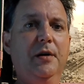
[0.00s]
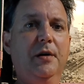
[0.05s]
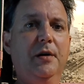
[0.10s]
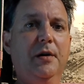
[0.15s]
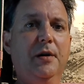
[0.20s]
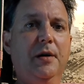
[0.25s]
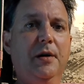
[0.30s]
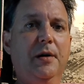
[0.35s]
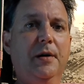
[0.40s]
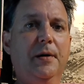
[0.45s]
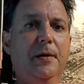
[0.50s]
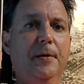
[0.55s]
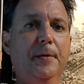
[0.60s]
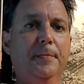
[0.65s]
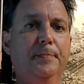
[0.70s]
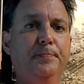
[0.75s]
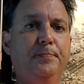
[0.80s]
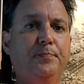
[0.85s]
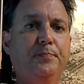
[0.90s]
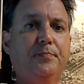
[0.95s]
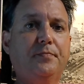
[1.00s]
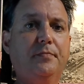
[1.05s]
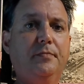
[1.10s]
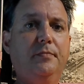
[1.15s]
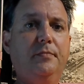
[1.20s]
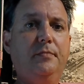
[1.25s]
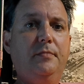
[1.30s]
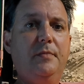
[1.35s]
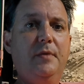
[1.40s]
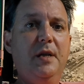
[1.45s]

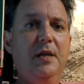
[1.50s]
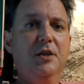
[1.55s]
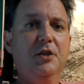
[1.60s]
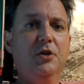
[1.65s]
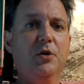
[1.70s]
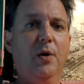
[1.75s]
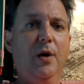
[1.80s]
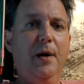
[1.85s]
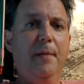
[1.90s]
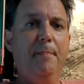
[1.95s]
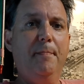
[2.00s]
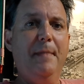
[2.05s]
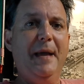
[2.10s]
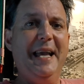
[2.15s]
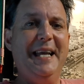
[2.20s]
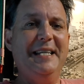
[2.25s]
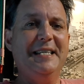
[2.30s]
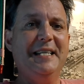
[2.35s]
So I may